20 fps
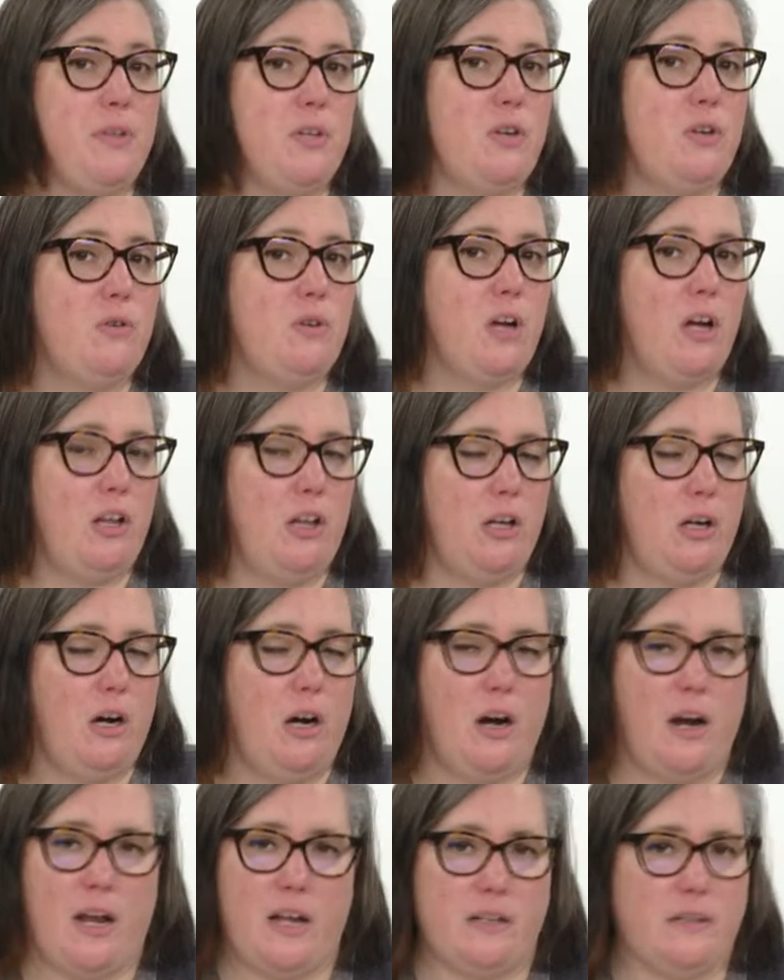the new
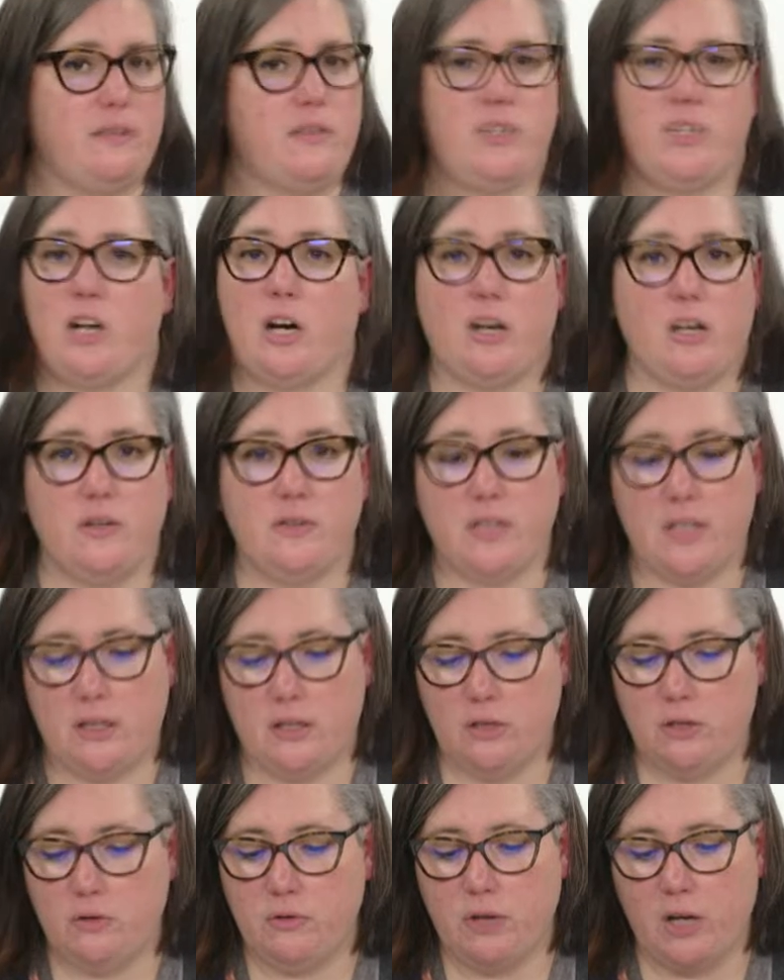color and start using
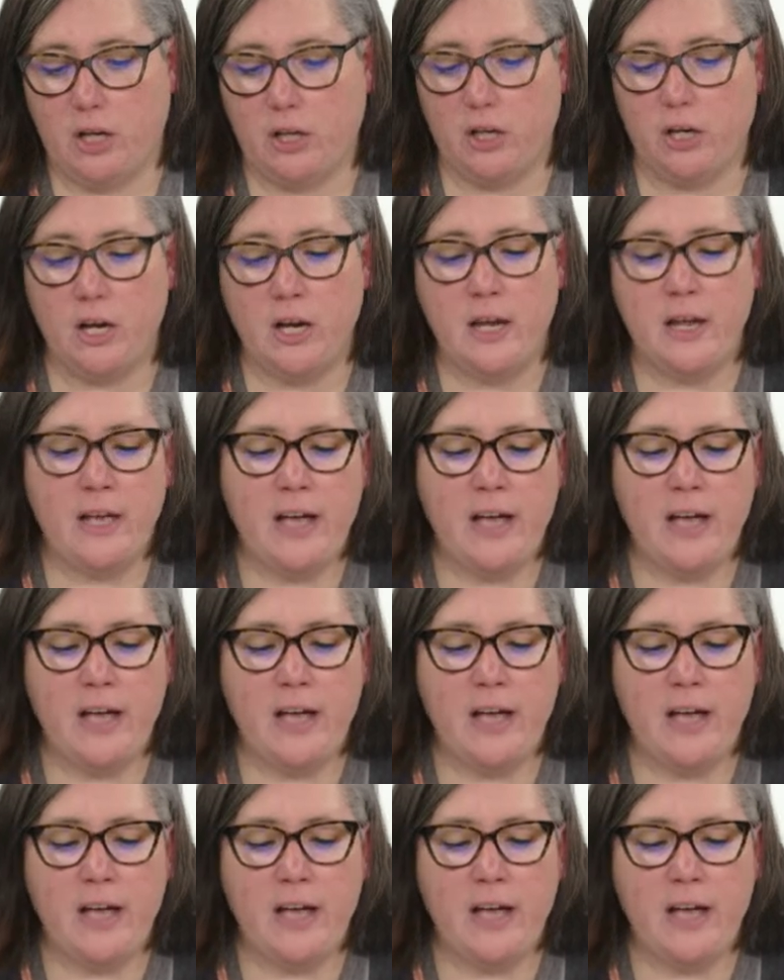the new color.